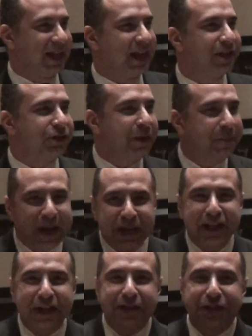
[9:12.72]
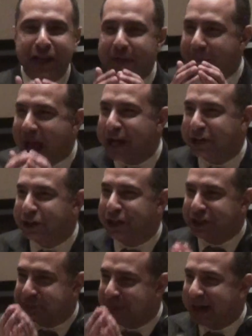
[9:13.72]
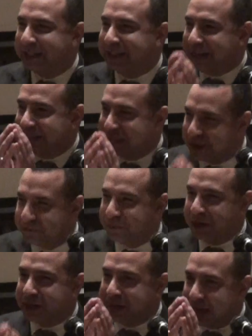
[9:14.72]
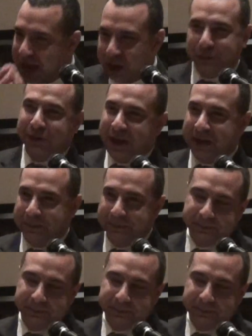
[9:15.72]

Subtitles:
Is repeating the same action, expecting different outcome.